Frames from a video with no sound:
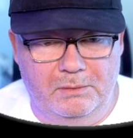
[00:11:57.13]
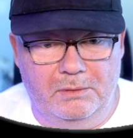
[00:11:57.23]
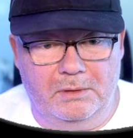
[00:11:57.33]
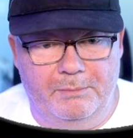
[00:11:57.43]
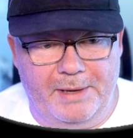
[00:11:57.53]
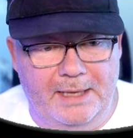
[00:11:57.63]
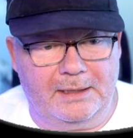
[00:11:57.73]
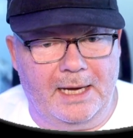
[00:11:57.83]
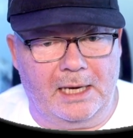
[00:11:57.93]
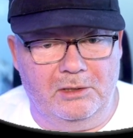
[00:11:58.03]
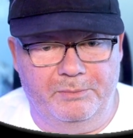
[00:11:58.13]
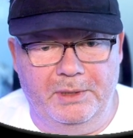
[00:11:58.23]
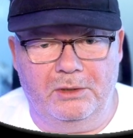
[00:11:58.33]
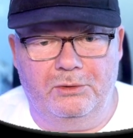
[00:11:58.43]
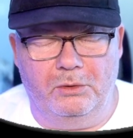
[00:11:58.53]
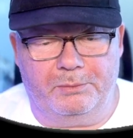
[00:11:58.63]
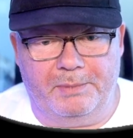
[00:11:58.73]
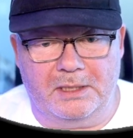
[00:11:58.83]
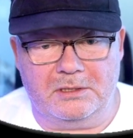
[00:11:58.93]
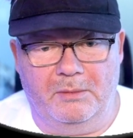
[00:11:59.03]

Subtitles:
Pat got a little bit duped by some of the